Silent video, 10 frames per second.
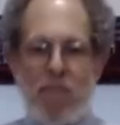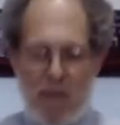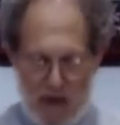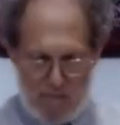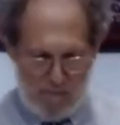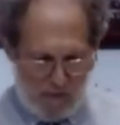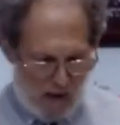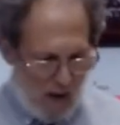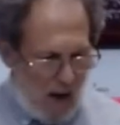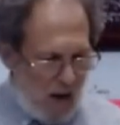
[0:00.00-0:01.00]
Okay,
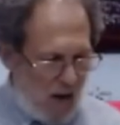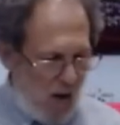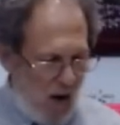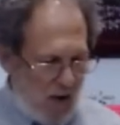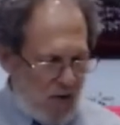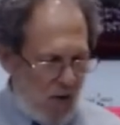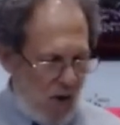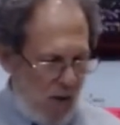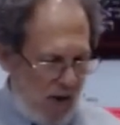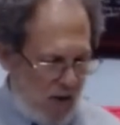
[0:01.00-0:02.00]
you're also
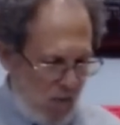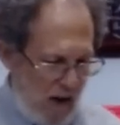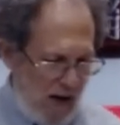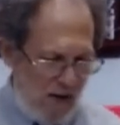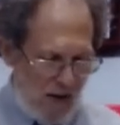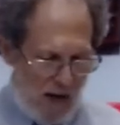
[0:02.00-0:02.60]
going to want